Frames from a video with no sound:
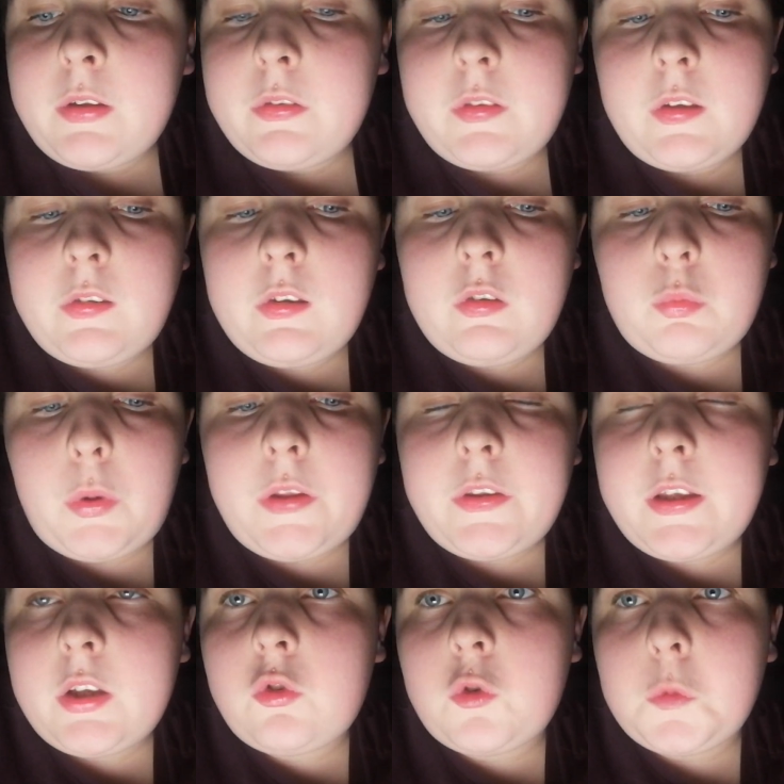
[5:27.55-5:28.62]
This is when they
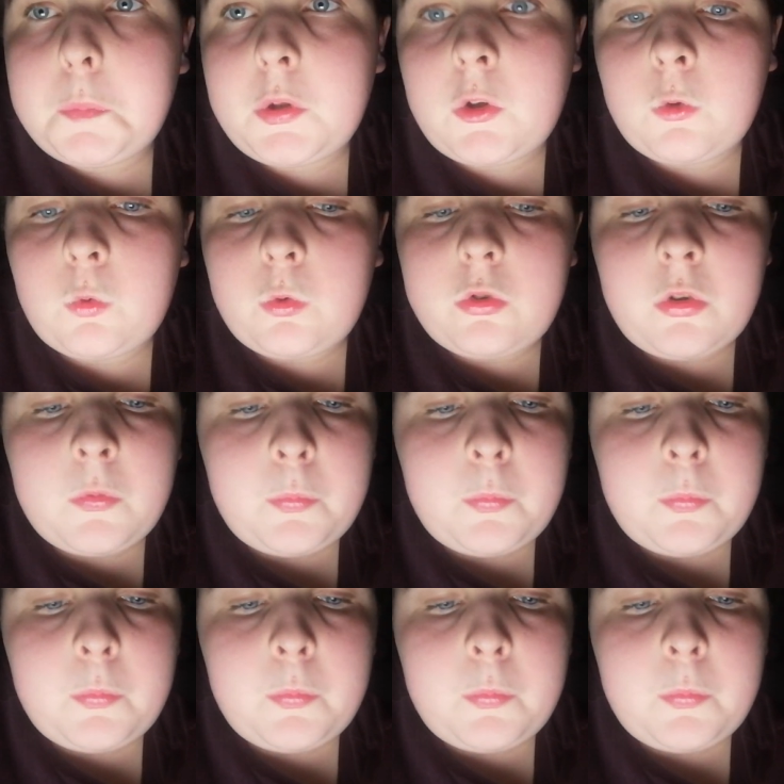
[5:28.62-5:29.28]
are supercooled.